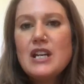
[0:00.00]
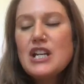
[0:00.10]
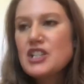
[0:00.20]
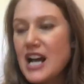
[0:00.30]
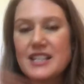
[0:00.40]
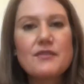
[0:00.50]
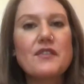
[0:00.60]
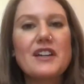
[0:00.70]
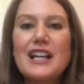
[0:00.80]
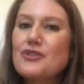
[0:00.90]
tons of
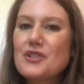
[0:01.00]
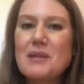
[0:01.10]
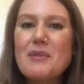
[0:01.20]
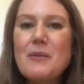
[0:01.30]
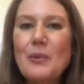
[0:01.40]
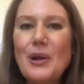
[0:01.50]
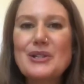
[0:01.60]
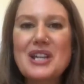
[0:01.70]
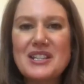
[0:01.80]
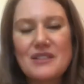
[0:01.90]
different interesting people and
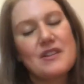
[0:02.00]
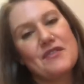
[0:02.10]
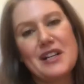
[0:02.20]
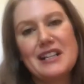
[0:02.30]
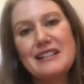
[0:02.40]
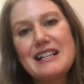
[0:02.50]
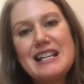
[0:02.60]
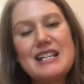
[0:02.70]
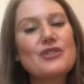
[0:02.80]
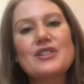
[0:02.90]
tons of different
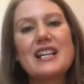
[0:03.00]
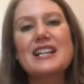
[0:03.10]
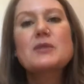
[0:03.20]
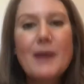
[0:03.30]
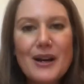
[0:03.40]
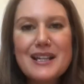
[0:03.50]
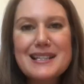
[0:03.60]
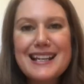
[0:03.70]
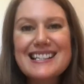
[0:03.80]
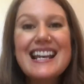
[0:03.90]
interesting
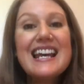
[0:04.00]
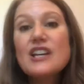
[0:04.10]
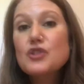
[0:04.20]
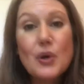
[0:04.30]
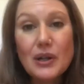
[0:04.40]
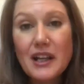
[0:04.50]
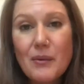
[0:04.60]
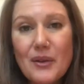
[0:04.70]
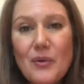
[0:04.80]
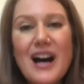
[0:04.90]
experiences is totally
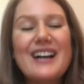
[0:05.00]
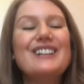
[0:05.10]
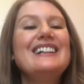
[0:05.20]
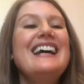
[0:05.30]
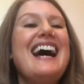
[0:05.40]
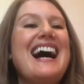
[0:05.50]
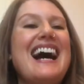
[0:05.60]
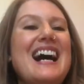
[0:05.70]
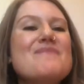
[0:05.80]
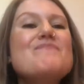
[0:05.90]
worthwhile.
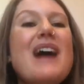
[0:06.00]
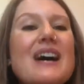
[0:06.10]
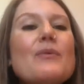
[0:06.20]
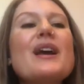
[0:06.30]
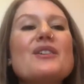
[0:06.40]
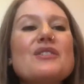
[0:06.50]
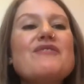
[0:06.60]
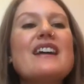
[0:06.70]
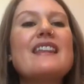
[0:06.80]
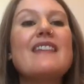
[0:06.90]
But we also
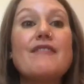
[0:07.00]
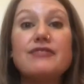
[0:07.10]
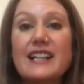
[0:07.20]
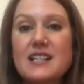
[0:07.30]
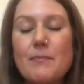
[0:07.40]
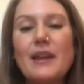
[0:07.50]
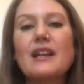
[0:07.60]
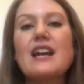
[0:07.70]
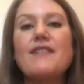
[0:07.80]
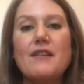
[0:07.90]
find that
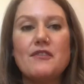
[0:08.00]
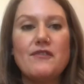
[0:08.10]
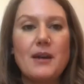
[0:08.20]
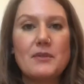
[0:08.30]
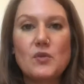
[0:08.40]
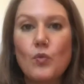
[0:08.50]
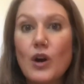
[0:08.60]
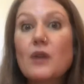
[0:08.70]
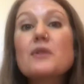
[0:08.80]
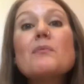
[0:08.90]
flexibility of having families
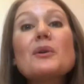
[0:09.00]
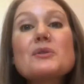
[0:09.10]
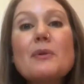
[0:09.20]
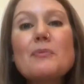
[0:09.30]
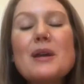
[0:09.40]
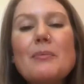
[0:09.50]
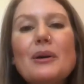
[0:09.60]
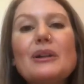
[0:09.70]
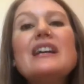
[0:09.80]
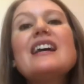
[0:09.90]
work with multiple
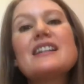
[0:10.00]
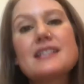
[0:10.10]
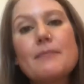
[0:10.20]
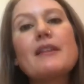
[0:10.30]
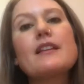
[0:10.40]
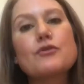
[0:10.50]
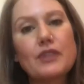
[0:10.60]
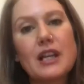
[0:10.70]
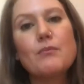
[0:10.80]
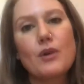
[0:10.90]
people is something that's
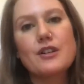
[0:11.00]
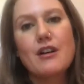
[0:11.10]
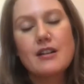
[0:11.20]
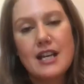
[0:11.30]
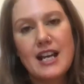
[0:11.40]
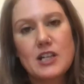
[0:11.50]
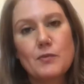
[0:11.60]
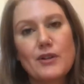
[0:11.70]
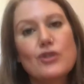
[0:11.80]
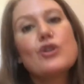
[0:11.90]
really important to our kid
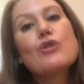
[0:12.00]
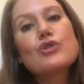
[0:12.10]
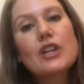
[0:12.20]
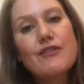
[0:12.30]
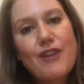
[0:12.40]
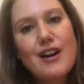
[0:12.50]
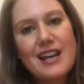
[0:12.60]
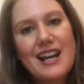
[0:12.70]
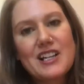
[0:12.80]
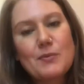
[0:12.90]
experts. Usually for our
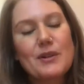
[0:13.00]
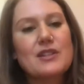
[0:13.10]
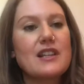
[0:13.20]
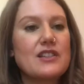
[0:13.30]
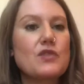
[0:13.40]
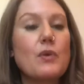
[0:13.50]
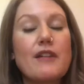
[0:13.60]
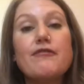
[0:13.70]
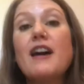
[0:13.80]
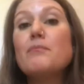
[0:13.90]
kid experts, this is one
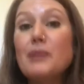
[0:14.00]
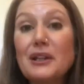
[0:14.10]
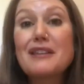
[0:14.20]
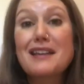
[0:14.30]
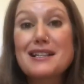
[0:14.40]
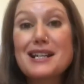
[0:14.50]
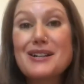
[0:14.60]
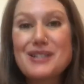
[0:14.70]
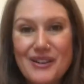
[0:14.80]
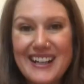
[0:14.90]
of 5 billion things that you're
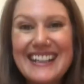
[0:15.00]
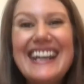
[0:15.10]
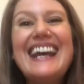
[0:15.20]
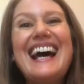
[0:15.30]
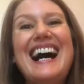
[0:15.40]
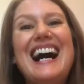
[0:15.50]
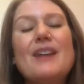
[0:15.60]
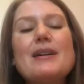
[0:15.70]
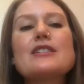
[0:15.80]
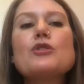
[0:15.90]
doing.
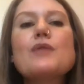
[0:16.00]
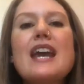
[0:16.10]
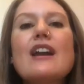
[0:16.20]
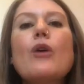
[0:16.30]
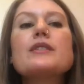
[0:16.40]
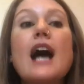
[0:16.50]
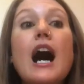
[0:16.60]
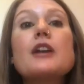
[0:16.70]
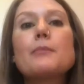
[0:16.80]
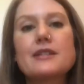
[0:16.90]
And so you can't always
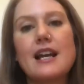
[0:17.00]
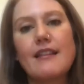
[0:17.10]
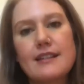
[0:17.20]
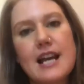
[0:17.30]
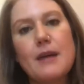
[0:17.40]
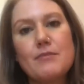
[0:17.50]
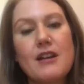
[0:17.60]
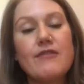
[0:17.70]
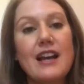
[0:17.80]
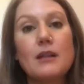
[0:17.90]
100% of the time be
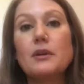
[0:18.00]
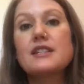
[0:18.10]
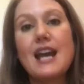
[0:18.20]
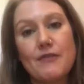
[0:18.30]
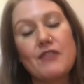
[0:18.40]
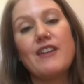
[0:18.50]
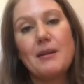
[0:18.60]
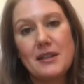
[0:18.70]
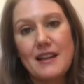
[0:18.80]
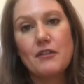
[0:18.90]
available to every
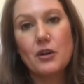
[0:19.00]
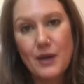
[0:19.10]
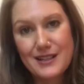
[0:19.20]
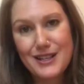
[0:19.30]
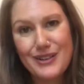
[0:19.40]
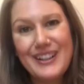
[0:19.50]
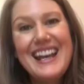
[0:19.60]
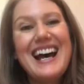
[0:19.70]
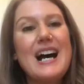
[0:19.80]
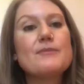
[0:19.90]
family that requests you.
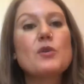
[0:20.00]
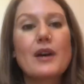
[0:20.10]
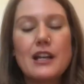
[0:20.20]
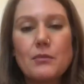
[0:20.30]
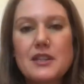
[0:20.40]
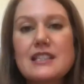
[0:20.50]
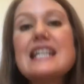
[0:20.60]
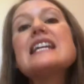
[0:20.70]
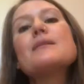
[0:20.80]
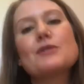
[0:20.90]
So working with the
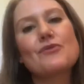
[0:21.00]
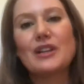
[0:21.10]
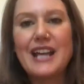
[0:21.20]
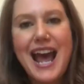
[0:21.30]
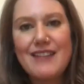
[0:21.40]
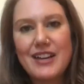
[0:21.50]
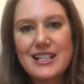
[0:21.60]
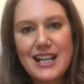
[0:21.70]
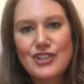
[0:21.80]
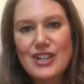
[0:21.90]
team is really
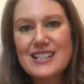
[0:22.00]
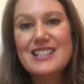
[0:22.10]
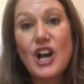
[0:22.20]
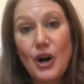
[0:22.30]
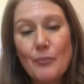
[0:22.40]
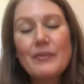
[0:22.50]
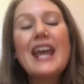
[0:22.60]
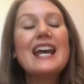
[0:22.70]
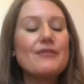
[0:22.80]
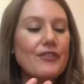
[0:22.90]
advantageous. So
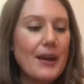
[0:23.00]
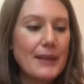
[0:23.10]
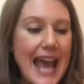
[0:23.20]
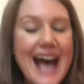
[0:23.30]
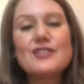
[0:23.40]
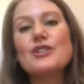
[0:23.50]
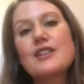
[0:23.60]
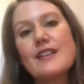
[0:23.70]
if a family adds you to